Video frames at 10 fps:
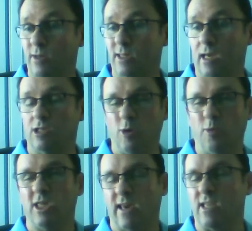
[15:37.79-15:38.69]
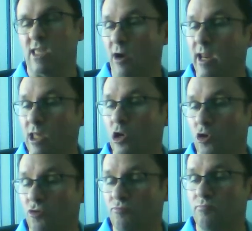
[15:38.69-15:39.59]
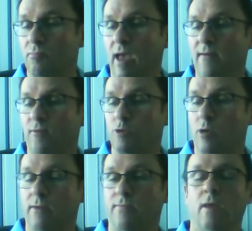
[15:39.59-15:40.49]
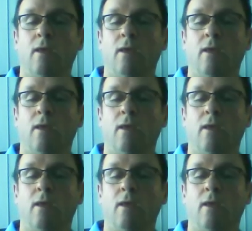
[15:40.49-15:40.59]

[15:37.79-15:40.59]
2.79 is a good average rate,